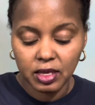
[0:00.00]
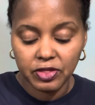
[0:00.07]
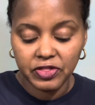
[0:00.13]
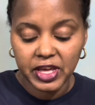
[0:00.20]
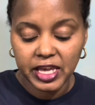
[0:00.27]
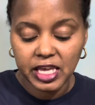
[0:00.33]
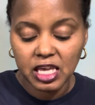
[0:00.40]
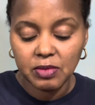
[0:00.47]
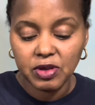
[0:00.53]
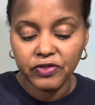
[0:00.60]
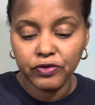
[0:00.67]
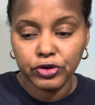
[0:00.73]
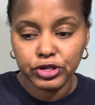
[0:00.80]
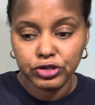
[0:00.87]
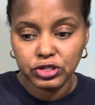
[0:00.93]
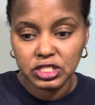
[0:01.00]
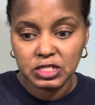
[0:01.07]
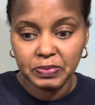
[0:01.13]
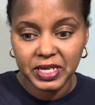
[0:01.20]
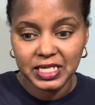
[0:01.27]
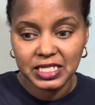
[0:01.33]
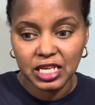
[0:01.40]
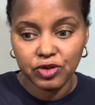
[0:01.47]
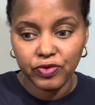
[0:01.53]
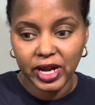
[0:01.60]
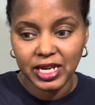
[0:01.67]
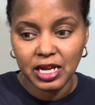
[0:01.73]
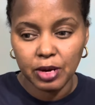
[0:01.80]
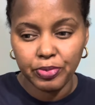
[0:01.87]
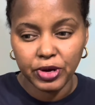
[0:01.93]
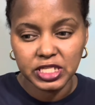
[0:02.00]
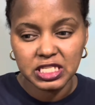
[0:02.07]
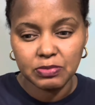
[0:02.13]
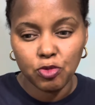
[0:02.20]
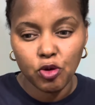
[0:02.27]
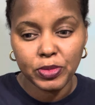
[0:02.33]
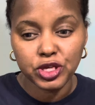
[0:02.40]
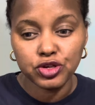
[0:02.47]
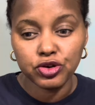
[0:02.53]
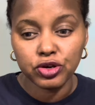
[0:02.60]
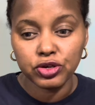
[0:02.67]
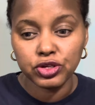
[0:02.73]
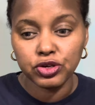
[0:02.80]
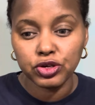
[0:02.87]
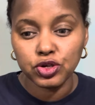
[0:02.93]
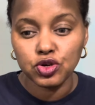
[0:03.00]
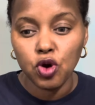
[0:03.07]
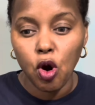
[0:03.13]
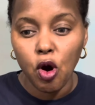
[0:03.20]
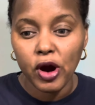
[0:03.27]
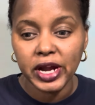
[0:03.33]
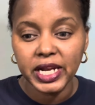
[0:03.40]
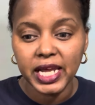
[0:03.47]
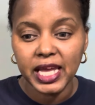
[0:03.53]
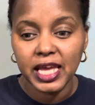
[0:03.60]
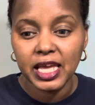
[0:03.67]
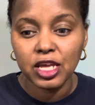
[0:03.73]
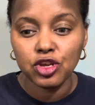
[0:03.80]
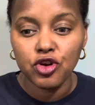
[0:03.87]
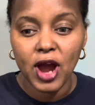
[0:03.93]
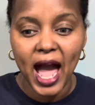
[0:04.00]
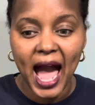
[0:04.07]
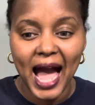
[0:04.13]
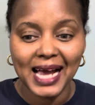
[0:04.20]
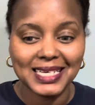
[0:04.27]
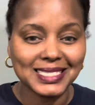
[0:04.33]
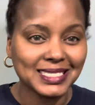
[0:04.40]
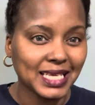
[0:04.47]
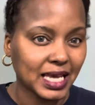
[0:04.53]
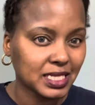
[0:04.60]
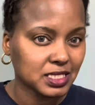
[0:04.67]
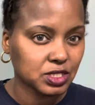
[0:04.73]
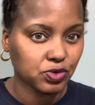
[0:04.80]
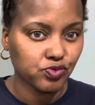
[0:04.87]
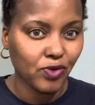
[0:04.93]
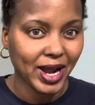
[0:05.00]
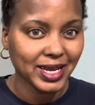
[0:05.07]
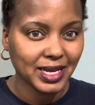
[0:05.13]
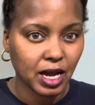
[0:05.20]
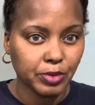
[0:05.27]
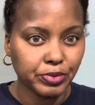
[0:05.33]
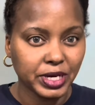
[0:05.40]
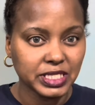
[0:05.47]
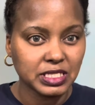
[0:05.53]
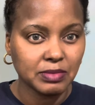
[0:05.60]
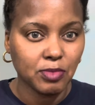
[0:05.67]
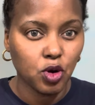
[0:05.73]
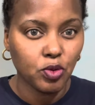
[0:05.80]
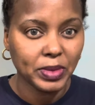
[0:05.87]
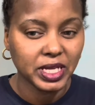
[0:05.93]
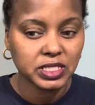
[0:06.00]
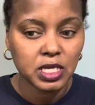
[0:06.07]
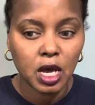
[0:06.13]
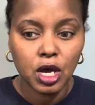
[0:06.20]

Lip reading: Thinking before you're spending right now, present moment. You're guarding your assets right now, present moment.